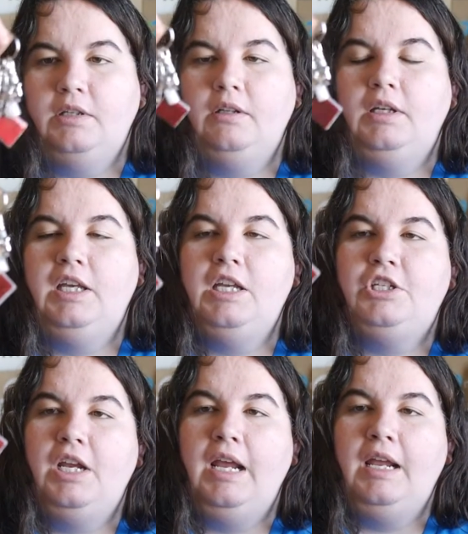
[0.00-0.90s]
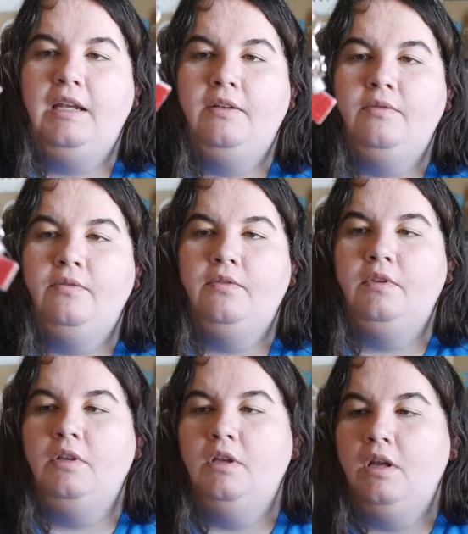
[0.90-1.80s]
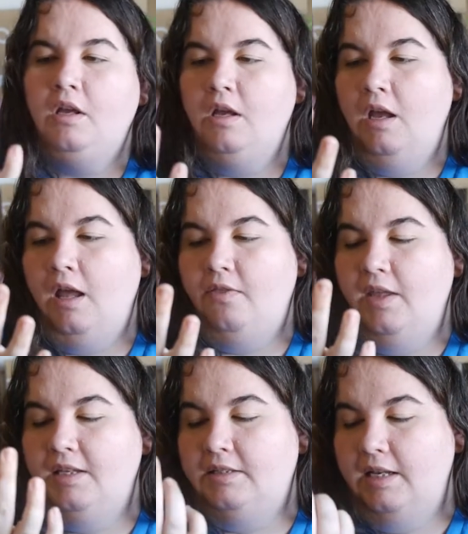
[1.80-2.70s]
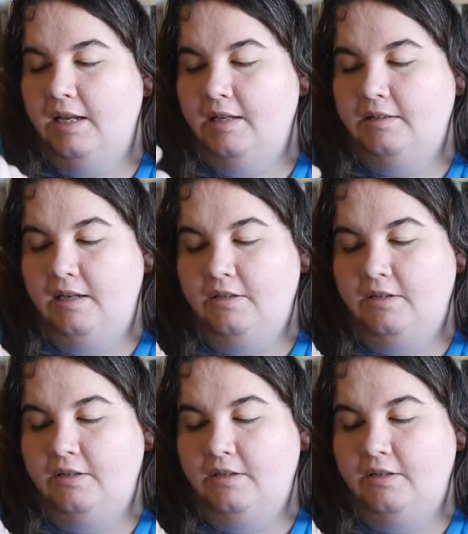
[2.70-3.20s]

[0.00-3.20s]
a keychain. And this is a